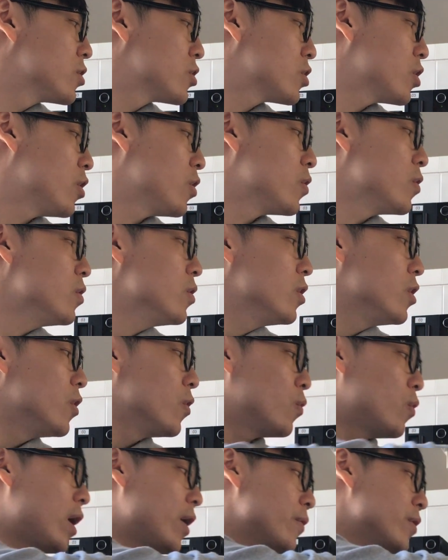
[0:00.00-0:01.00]
So
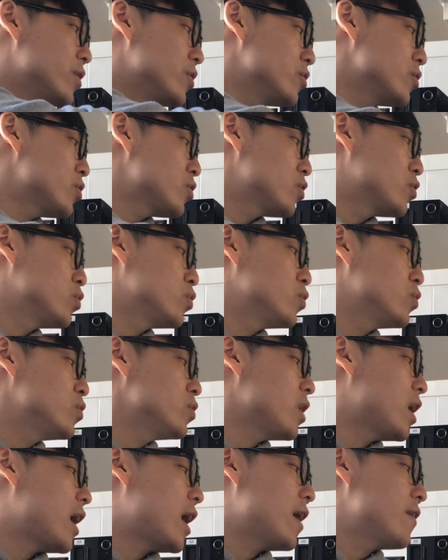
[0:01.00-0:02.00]
why we use
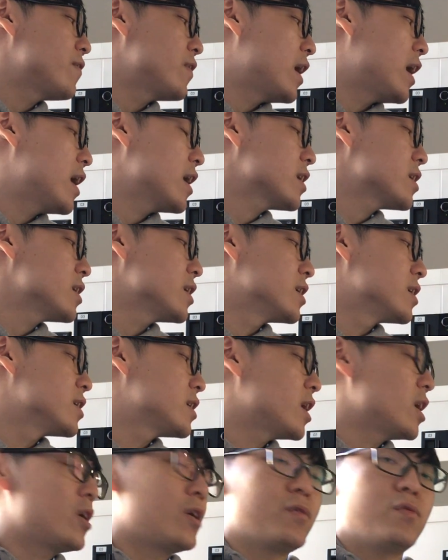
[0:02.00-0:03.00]
2 half arcs
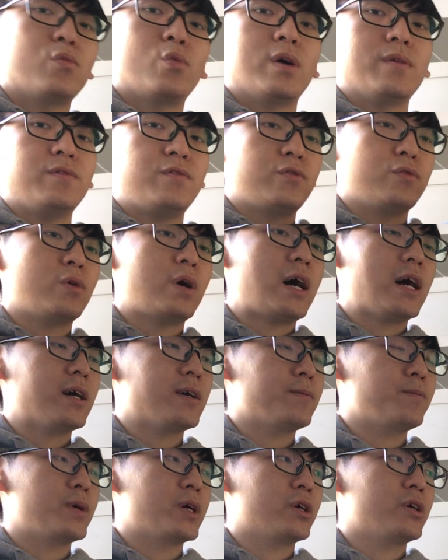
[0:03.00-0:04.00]
instead of 1 full
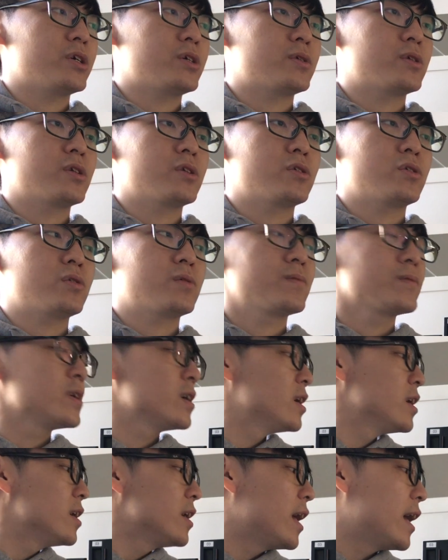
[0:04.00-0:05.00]
arc?
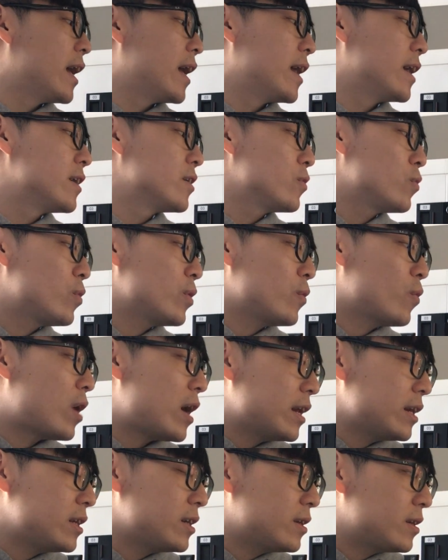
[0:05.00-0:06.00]
And
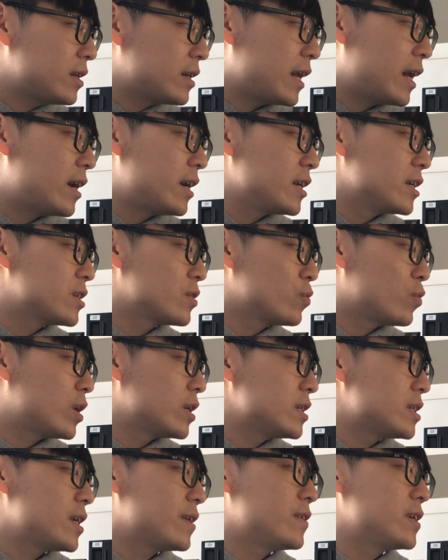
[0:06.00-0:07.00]
why there is
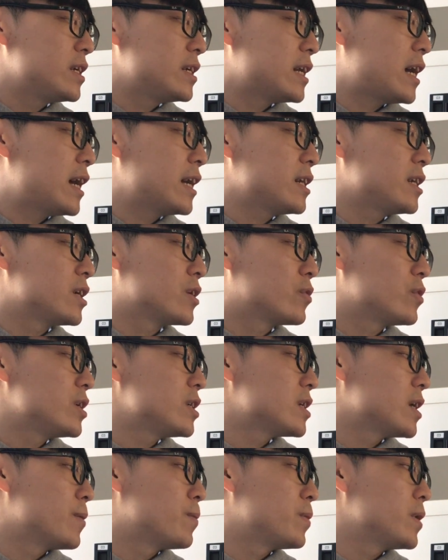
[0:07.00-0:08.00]
179
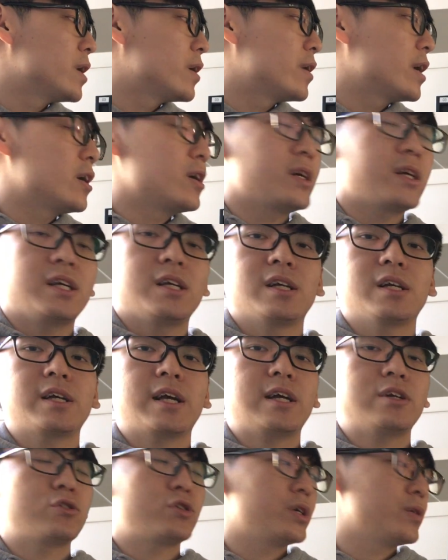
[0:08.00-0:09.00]
degrees appearing in
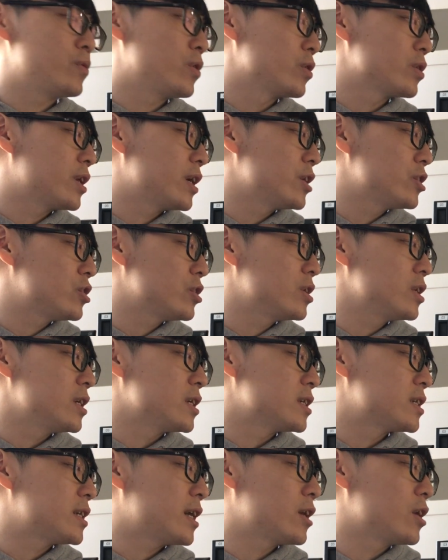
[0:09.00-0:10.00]
gantry rotation
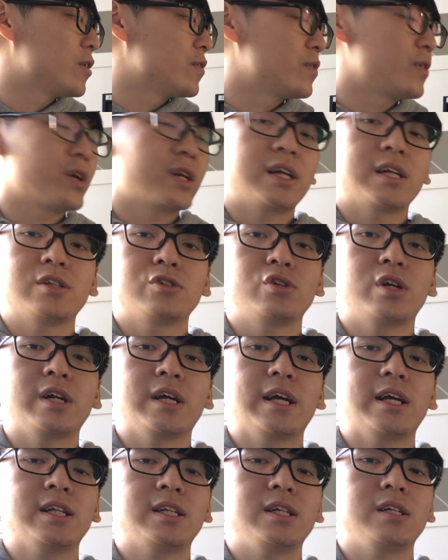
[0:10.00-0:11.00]
instead of
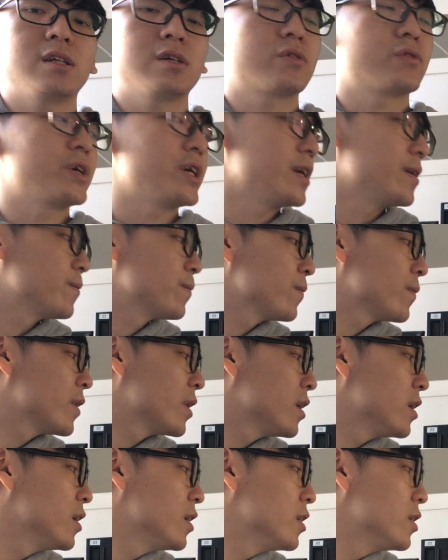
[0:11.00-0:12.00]
180 degrees?
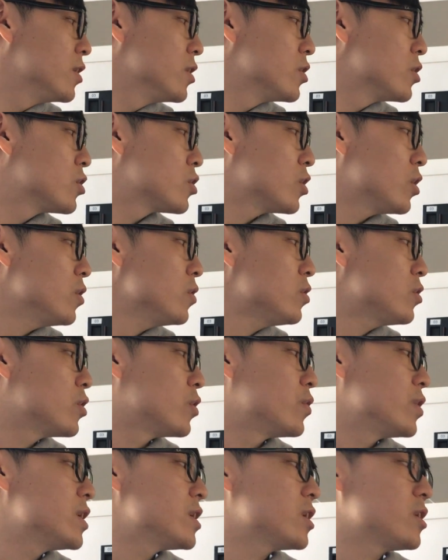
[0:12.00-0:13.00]
So
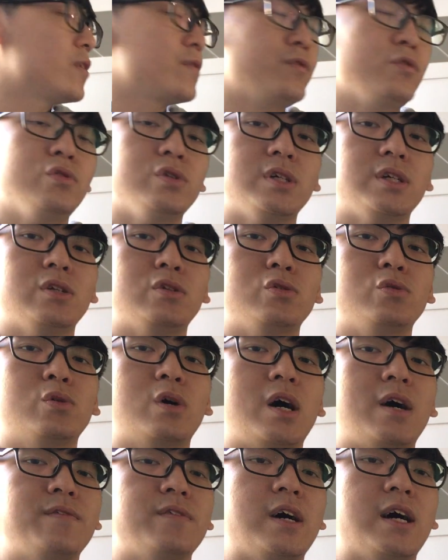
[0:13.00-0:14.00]
the reason of using
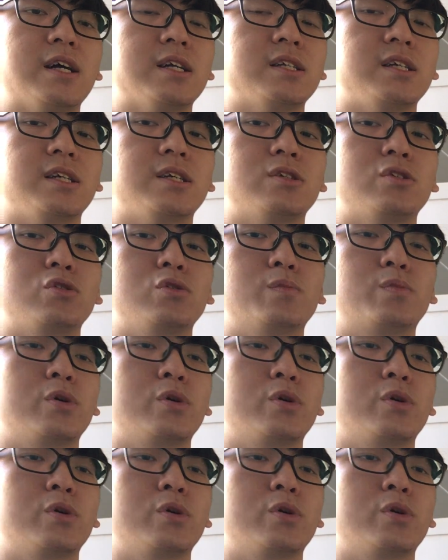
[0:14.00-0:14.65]
2 half arcs is to